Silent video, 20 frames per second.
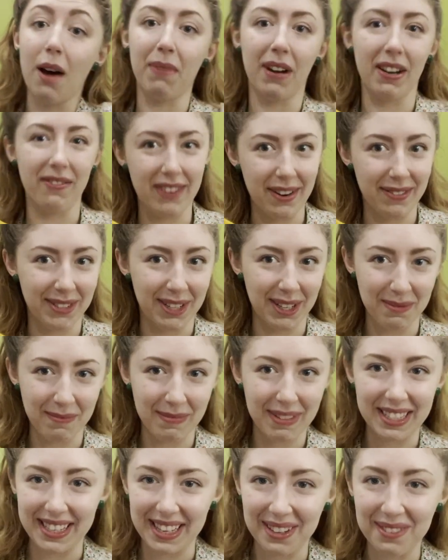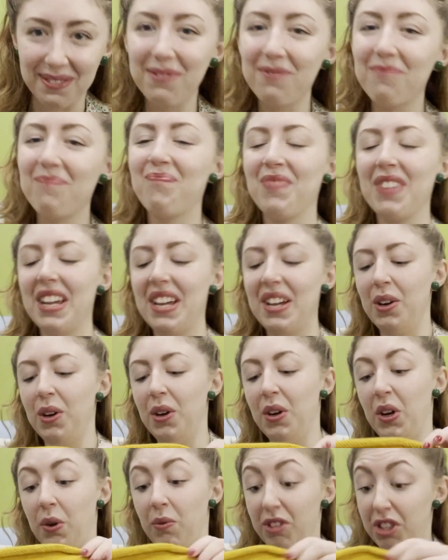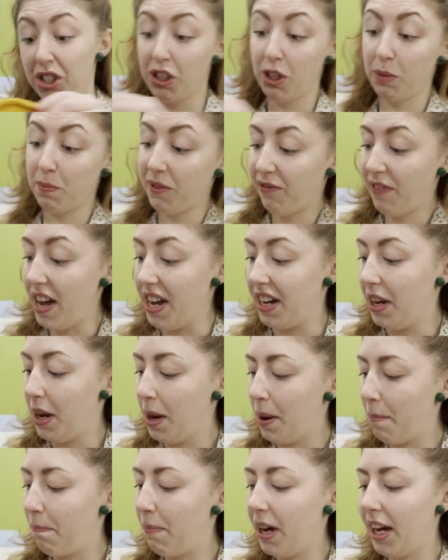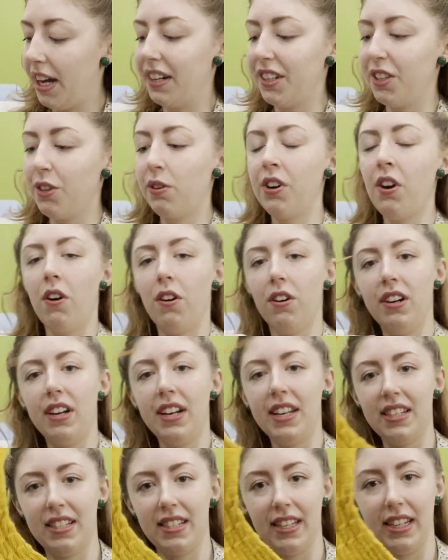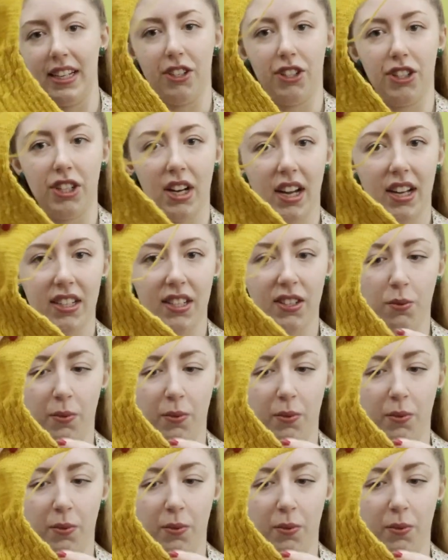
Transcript: but I've never done them myself, which is super fun. But you can already see just